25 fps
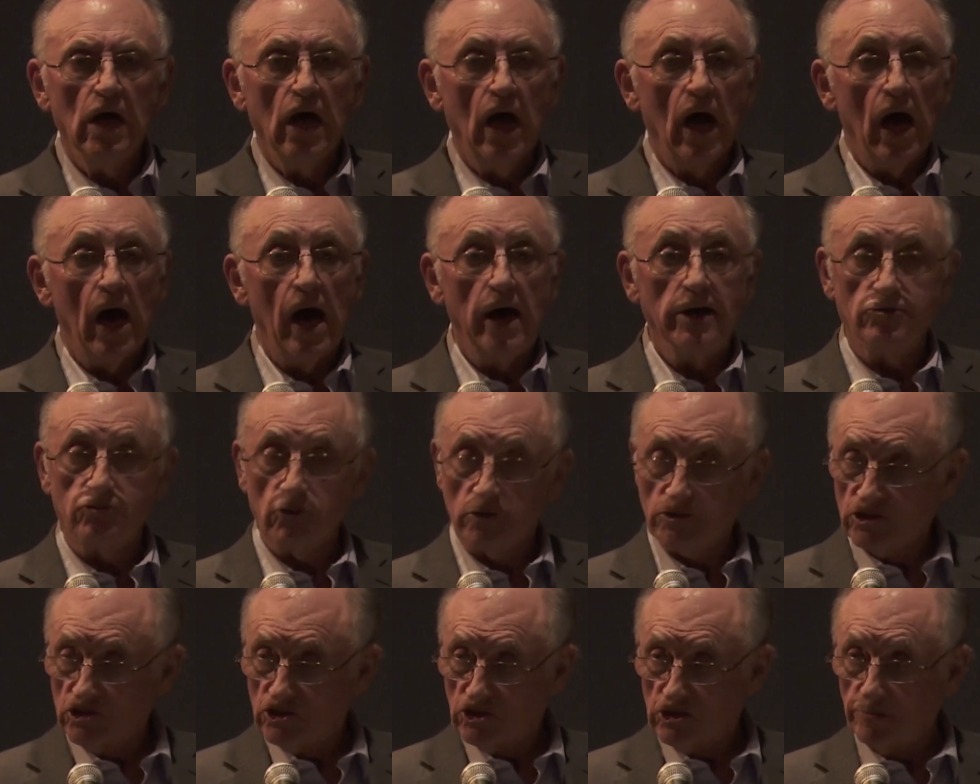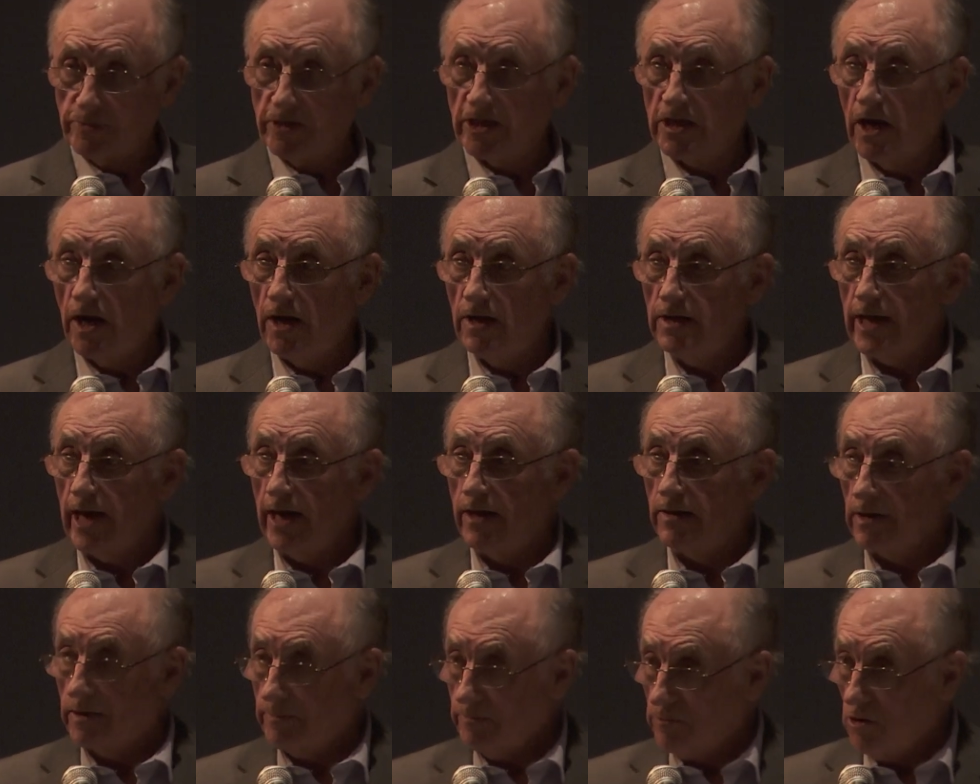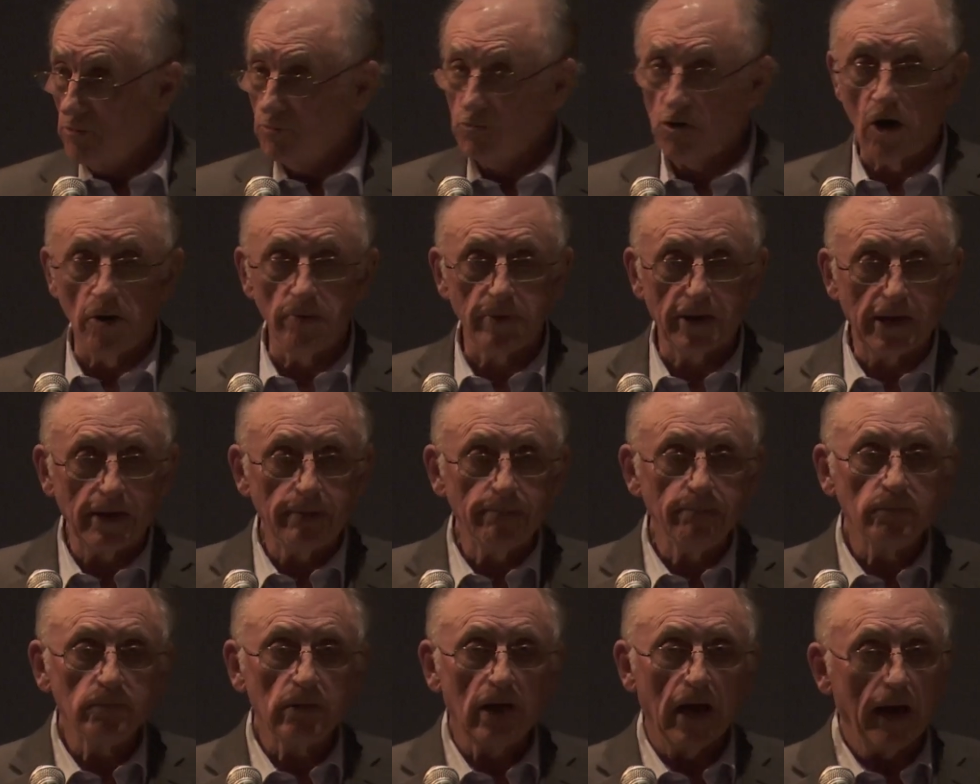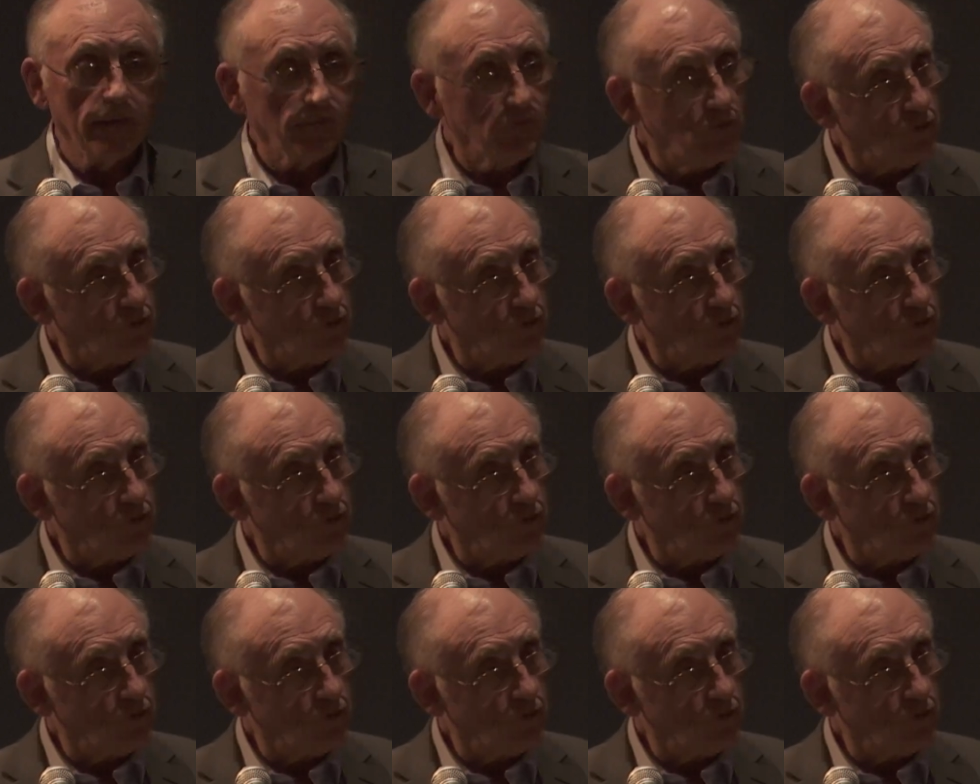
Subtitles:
And so I said, somebody call down, let them know I'm coming, have the